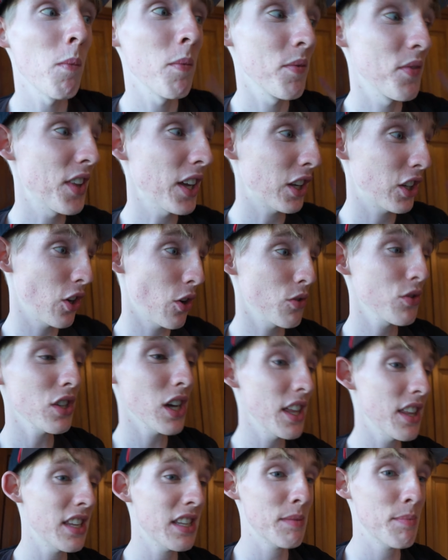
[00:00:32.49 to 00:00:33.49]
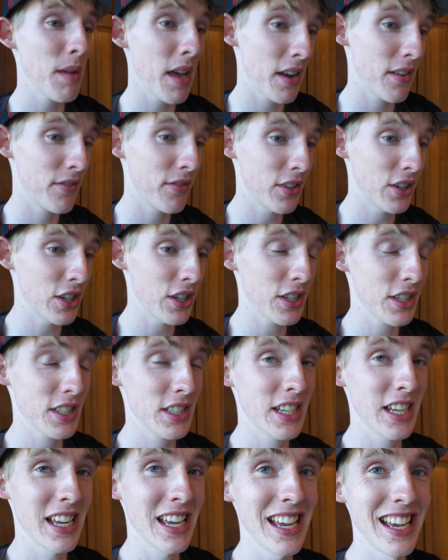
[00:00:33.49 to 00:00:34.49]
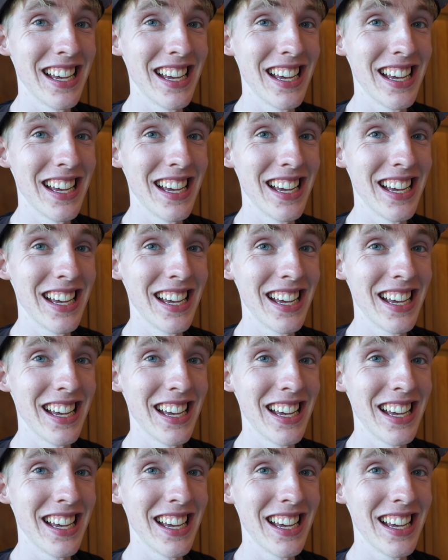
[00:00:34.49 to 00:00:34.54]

that goes on this bed first.